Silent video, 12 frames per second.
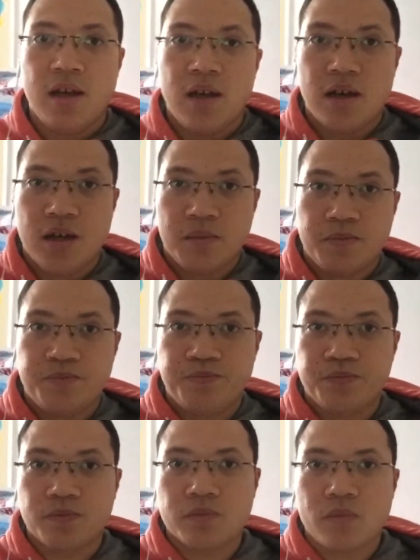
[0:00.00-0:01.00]

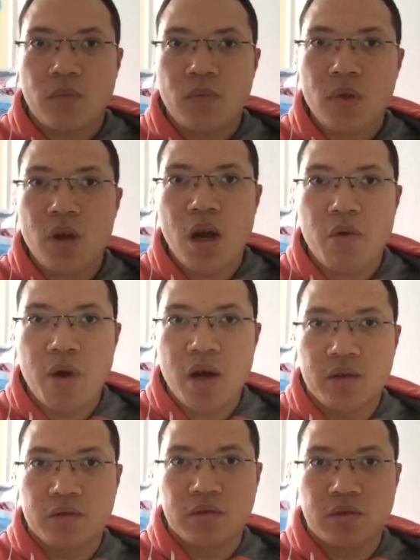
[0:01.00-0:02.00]

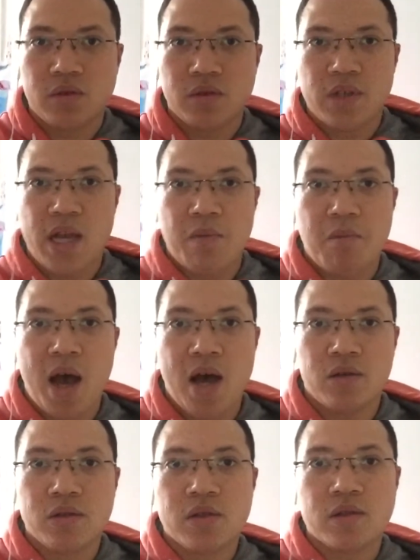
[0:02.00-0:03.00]
around 10
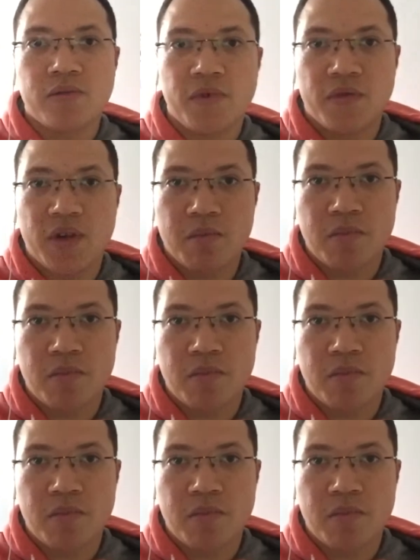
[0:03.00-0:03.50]
pounds, 15